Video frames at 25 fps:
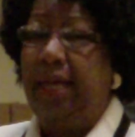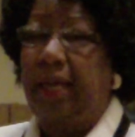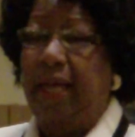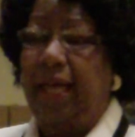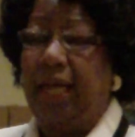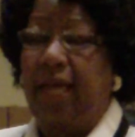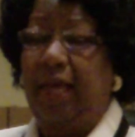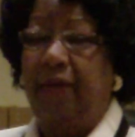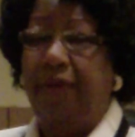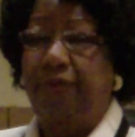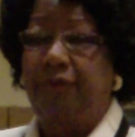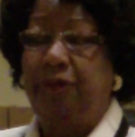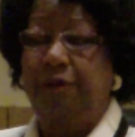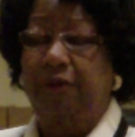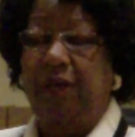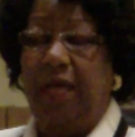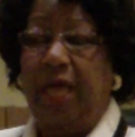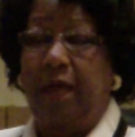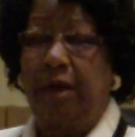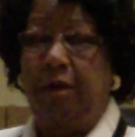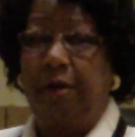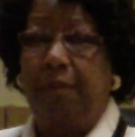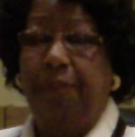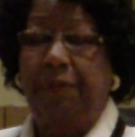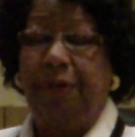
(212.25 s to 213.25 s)
I have to
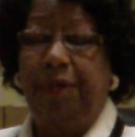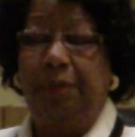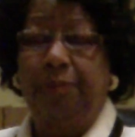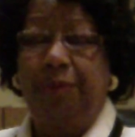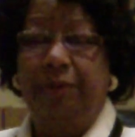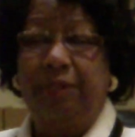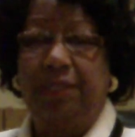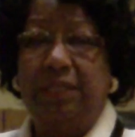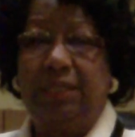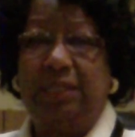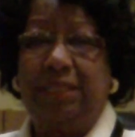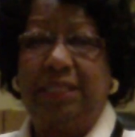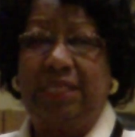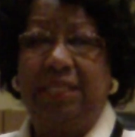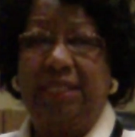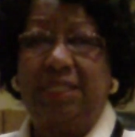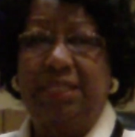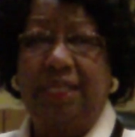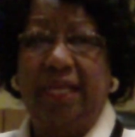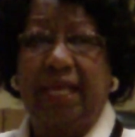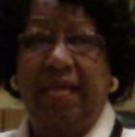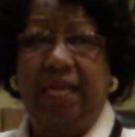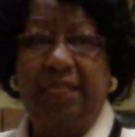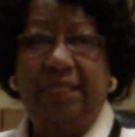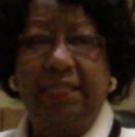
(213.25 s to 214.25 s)
hire people to
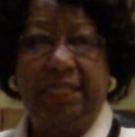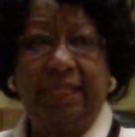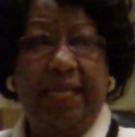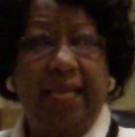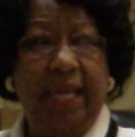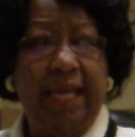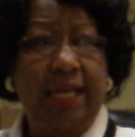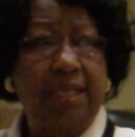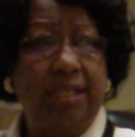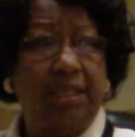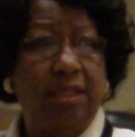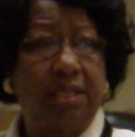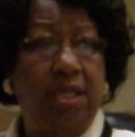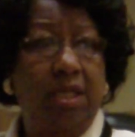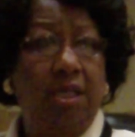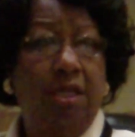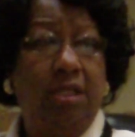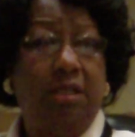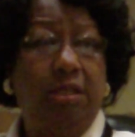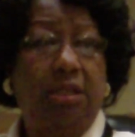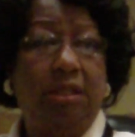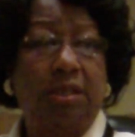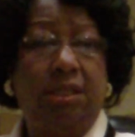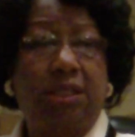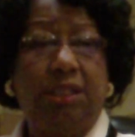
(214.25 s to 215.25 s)
teach etiquette,
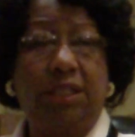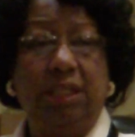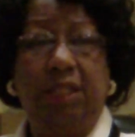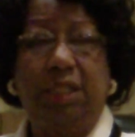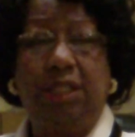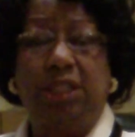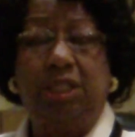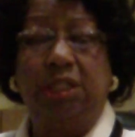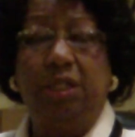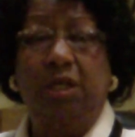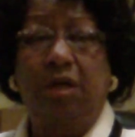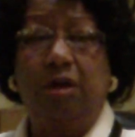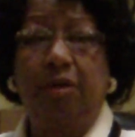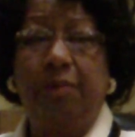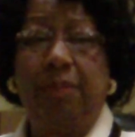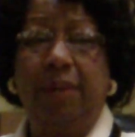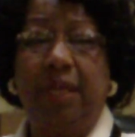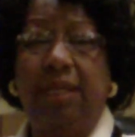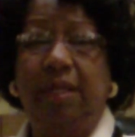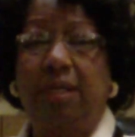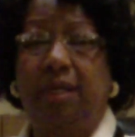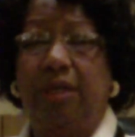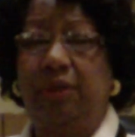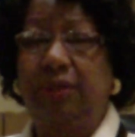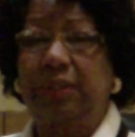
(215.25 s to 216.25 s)
to teach young
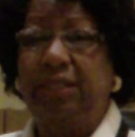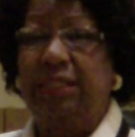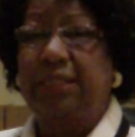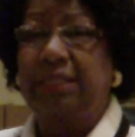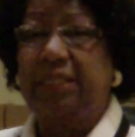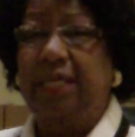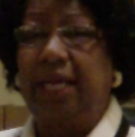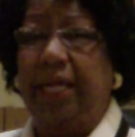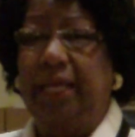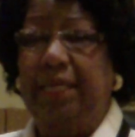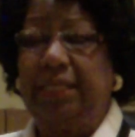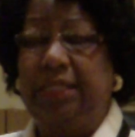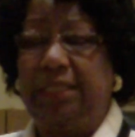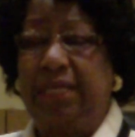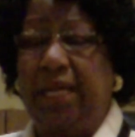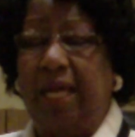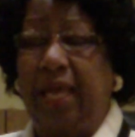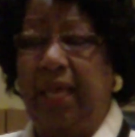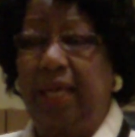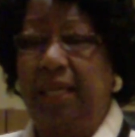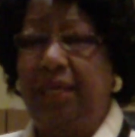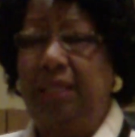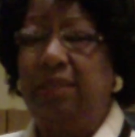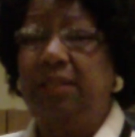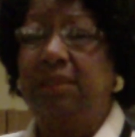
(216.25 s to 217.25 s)
men how to tie
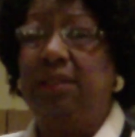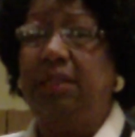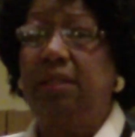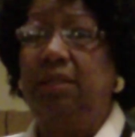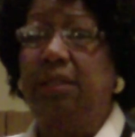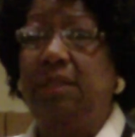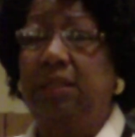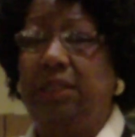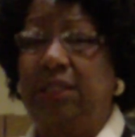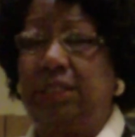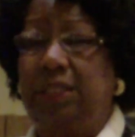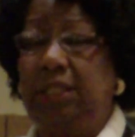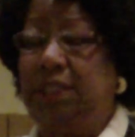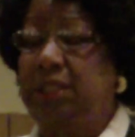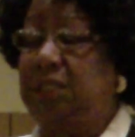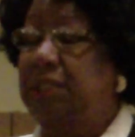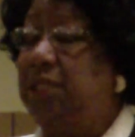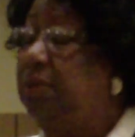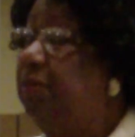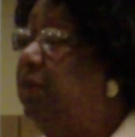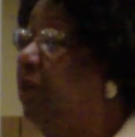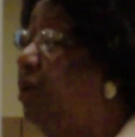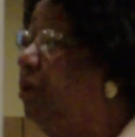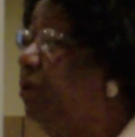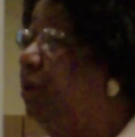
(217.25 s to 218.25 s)
ties, and to teach
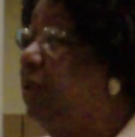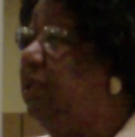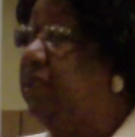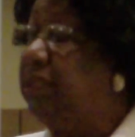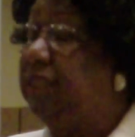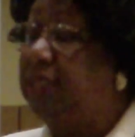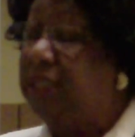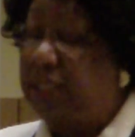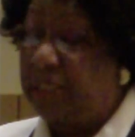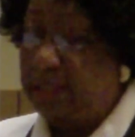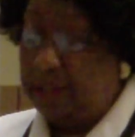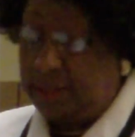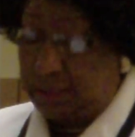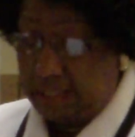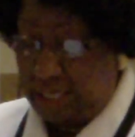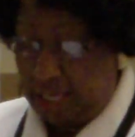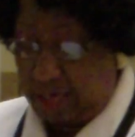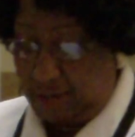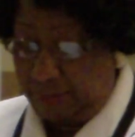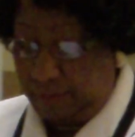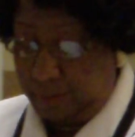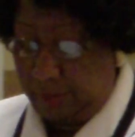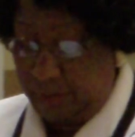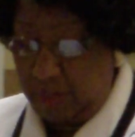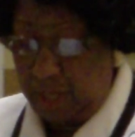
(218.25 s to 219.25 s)
them how to sit at
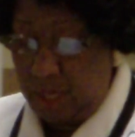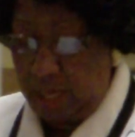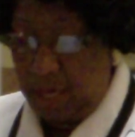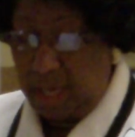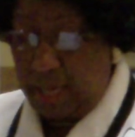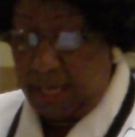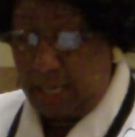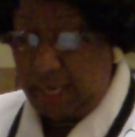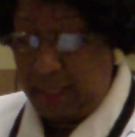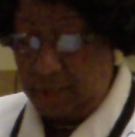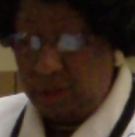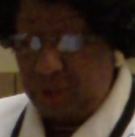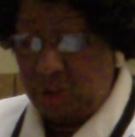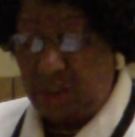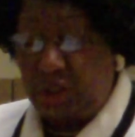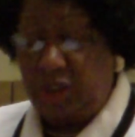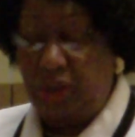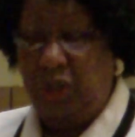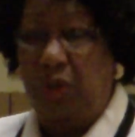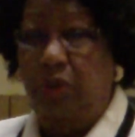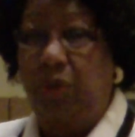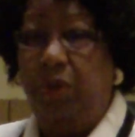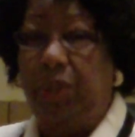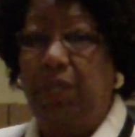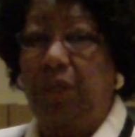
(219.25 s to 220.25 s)
table. And
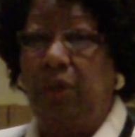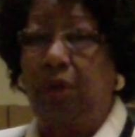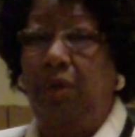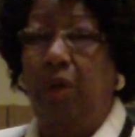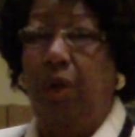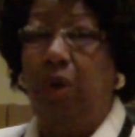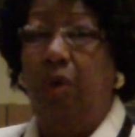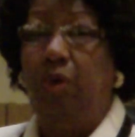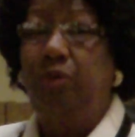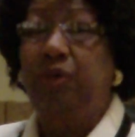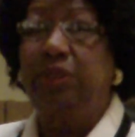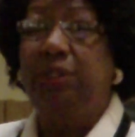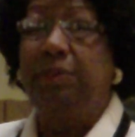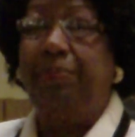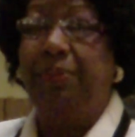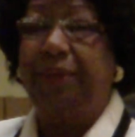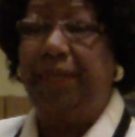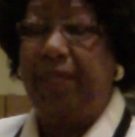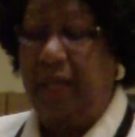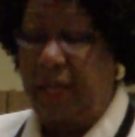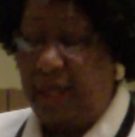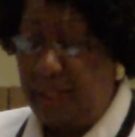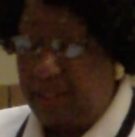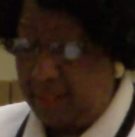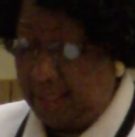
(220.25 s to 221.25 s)
so it goes
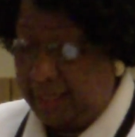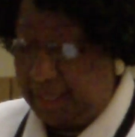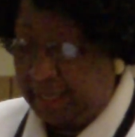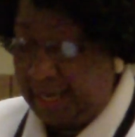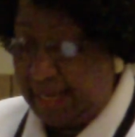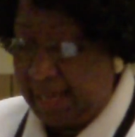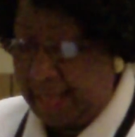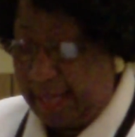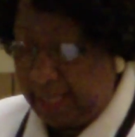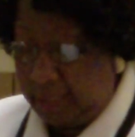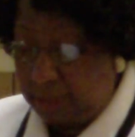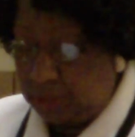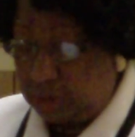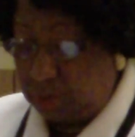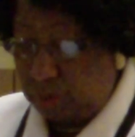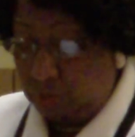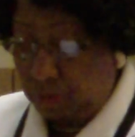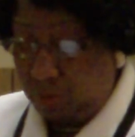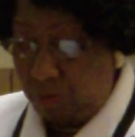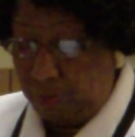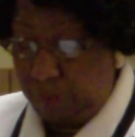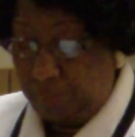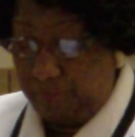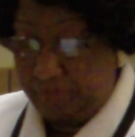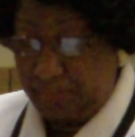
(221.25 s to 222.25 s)
beyond the
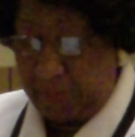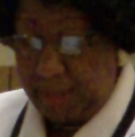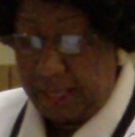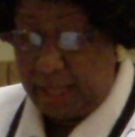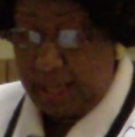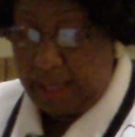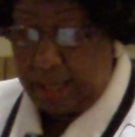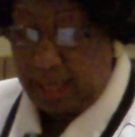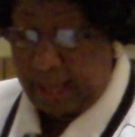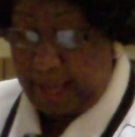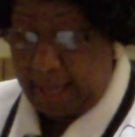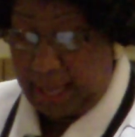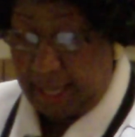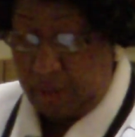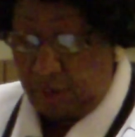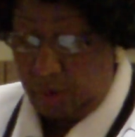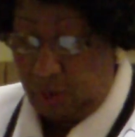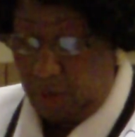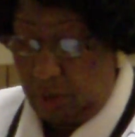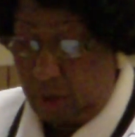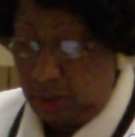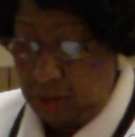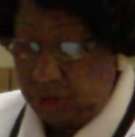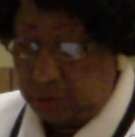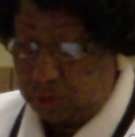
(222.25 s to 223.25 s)
classroom. I'd
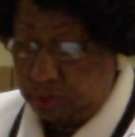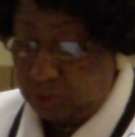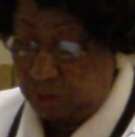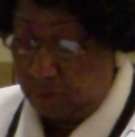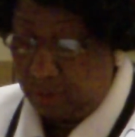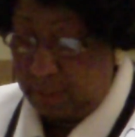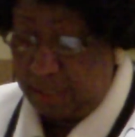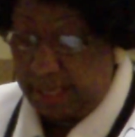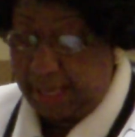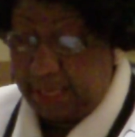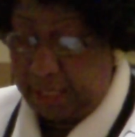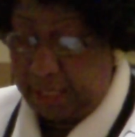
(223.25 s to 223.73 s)
also